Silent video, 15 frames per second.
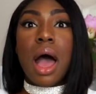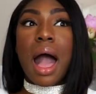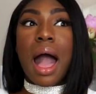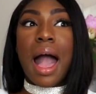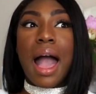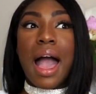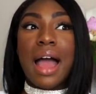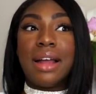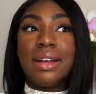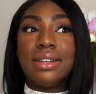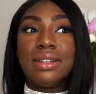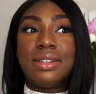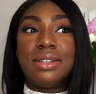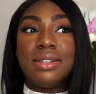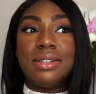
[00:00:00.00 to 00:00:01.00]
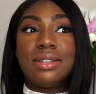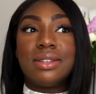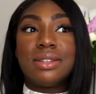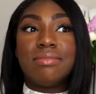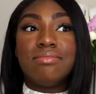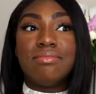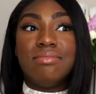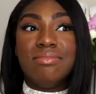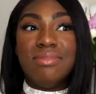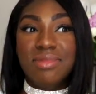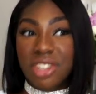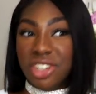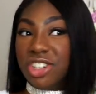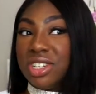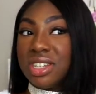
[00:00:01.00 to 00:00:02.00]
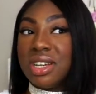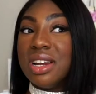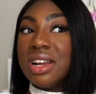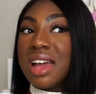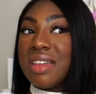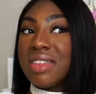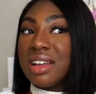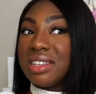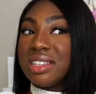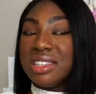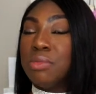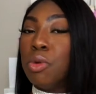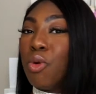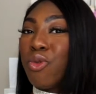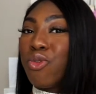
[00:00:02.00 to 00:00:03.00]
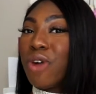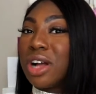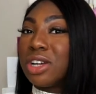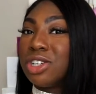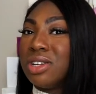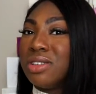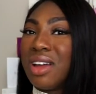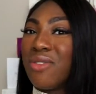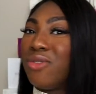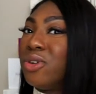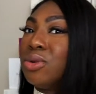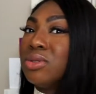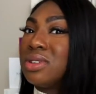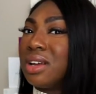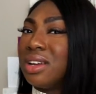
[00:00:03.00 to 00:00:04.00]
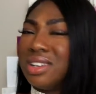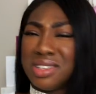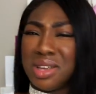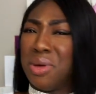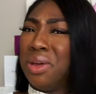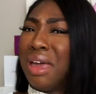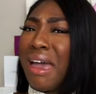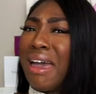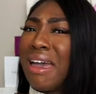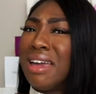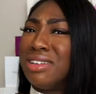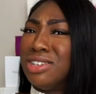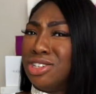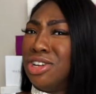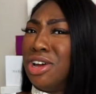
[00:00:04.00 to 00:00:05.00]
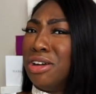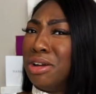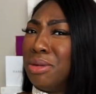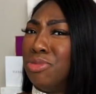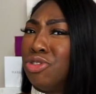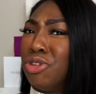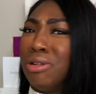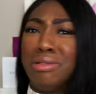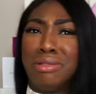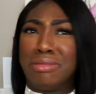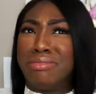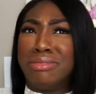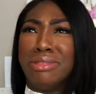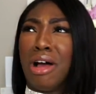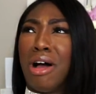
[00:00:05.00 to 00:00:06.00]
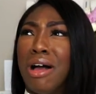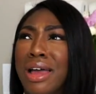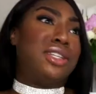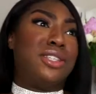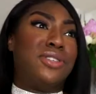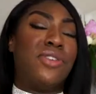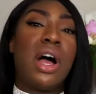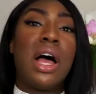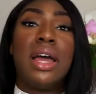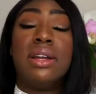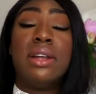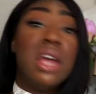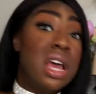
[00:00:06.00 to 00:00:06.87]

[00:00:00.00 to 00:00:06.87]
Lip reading: and you're just gonna get that small fraction that feels like it's okay to turn up drunk and high. It's fine.